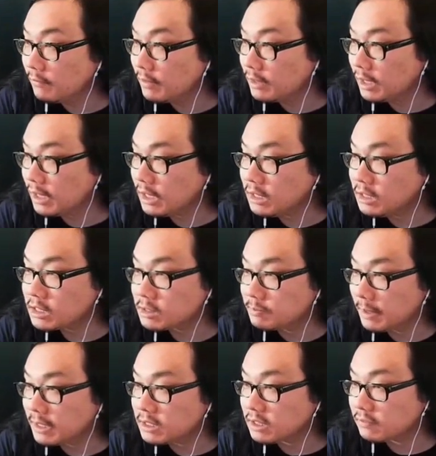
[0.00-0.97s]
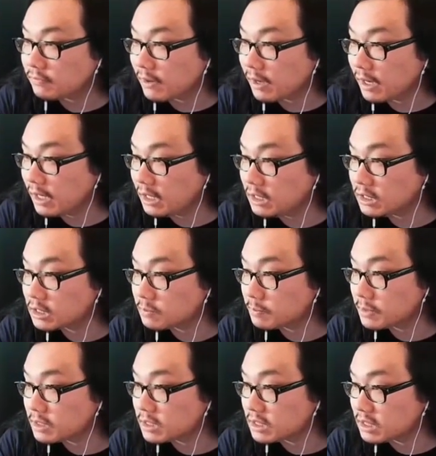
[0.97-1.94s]
mean, they didn't specify any
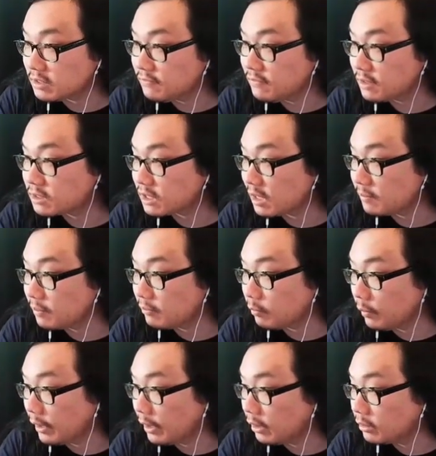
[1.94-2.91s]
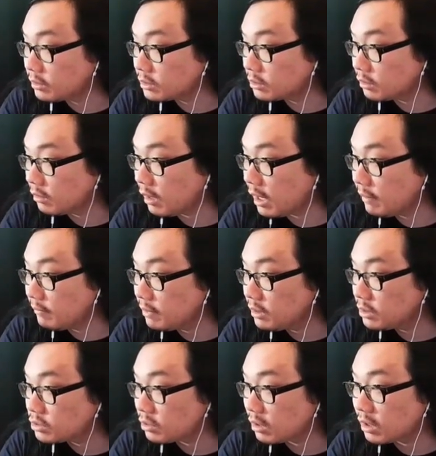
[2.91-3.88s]
specific type of whale, so I'm
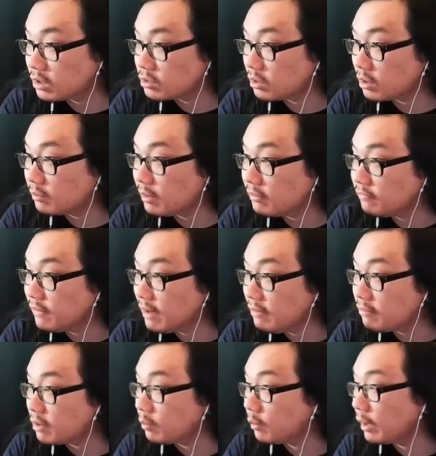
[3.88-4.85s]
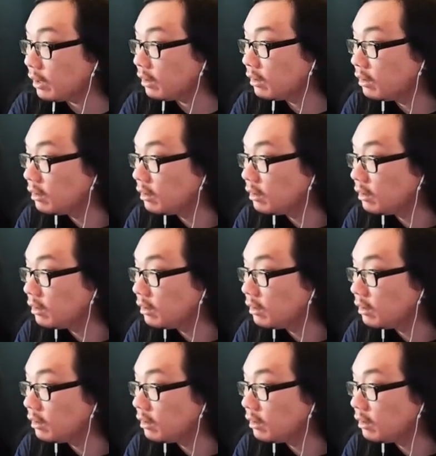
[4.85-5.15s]
gonna try to draw my favorite whale.